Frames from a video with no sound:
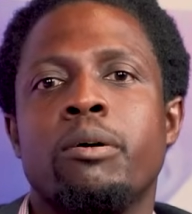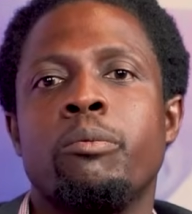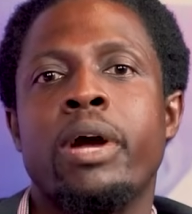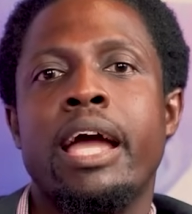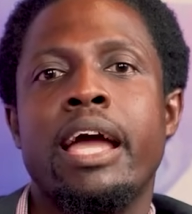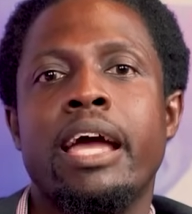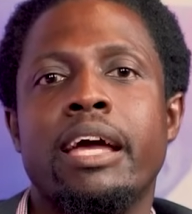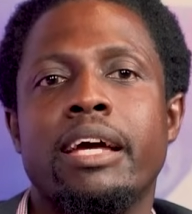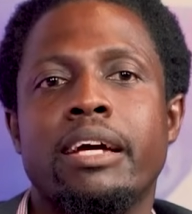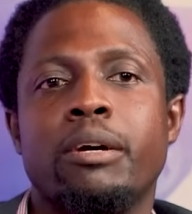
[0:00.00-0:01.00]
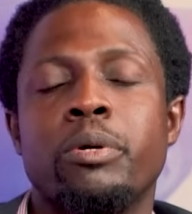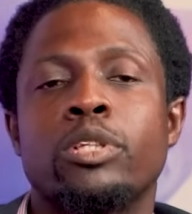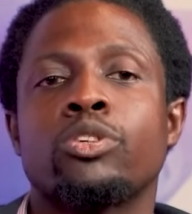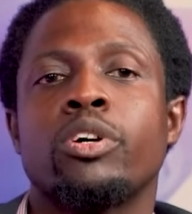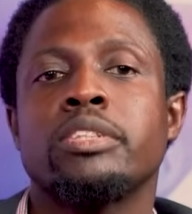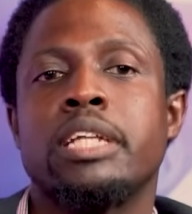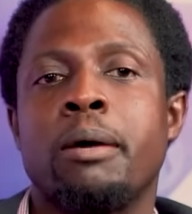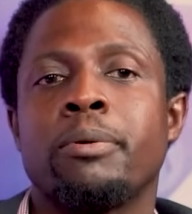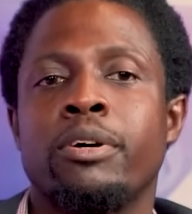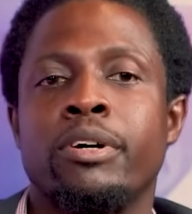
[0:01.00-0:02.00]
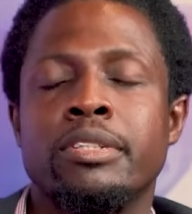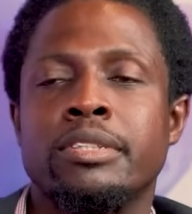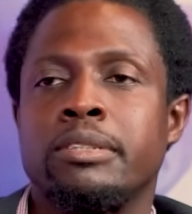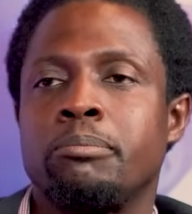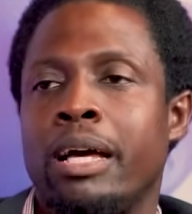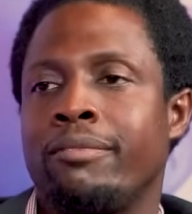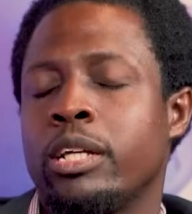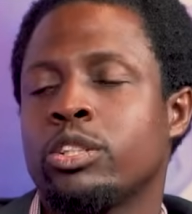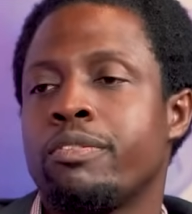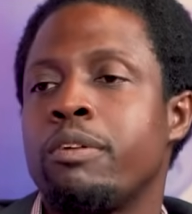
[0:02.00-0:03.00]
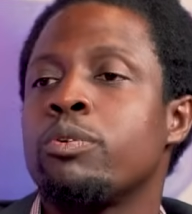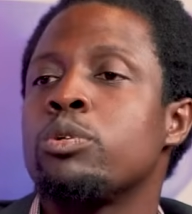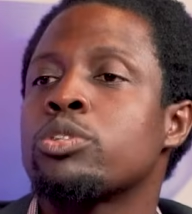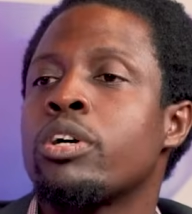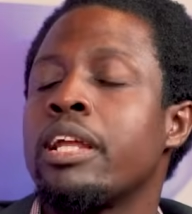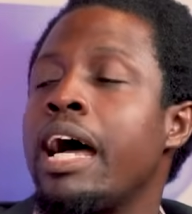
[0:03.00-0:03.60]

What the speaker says: where we thought that because by virtue of evolution,